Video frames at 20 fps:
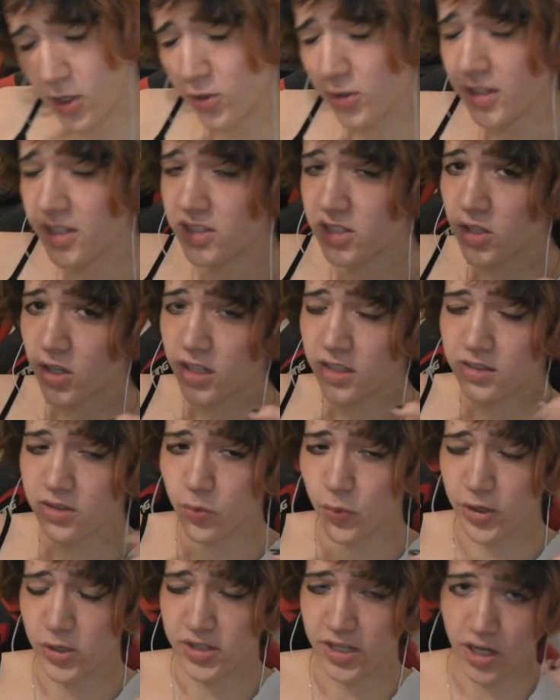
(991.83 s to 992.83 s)
it's good
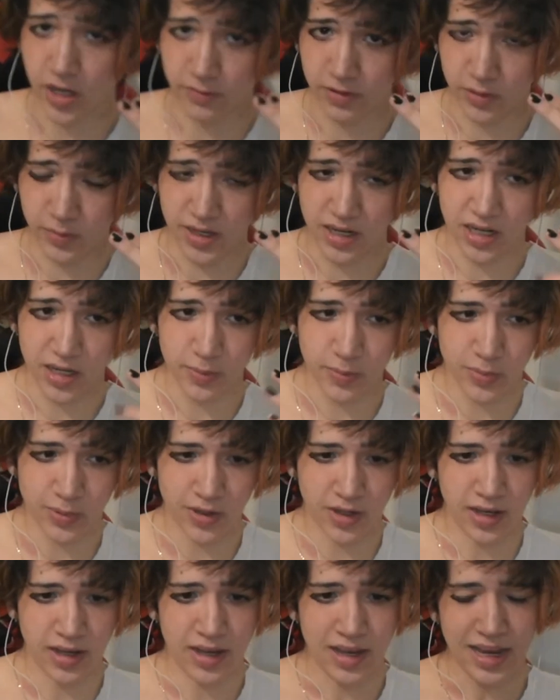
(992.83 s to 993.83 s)
when you take off your makeup,
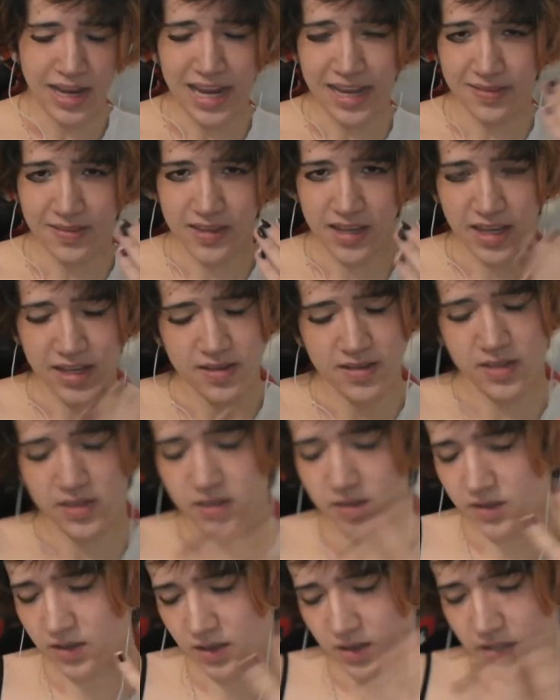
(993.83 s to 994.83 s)
at the end
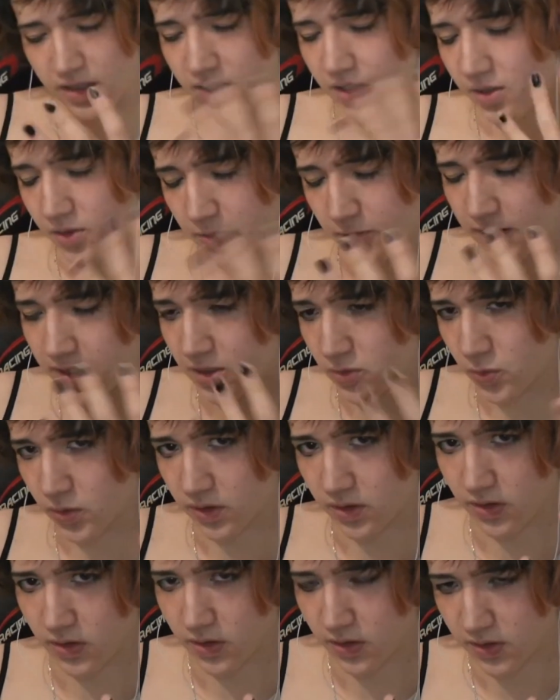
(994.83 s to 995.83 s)
just clean your face with
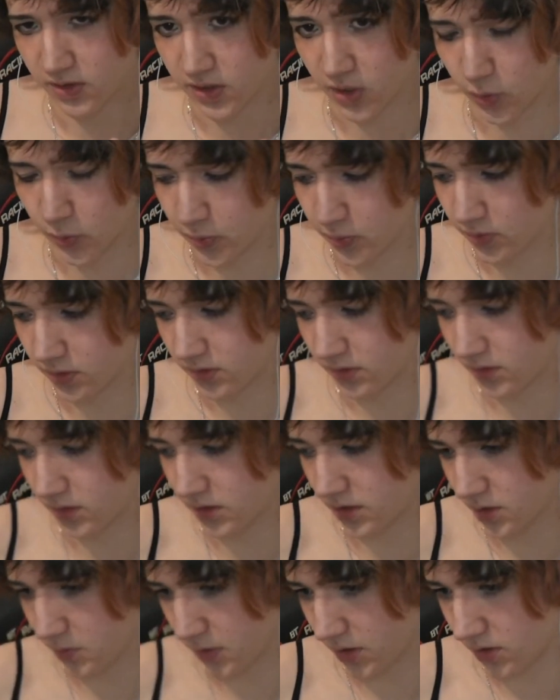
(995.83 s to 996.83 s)
soap, just
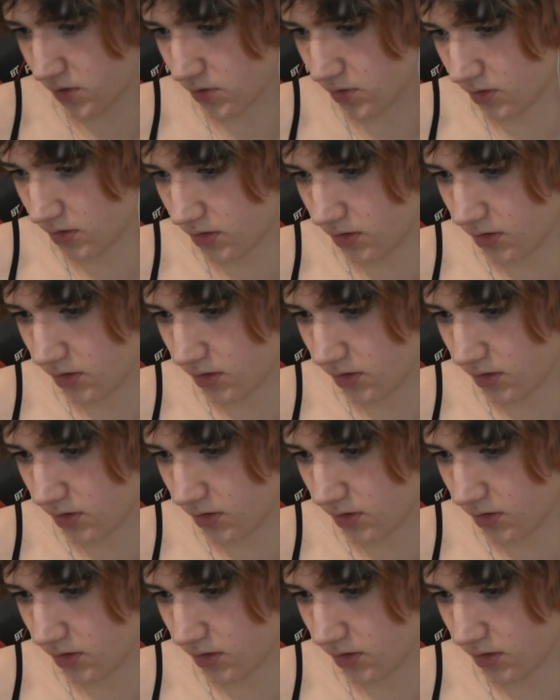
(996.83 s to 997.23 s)
to make sure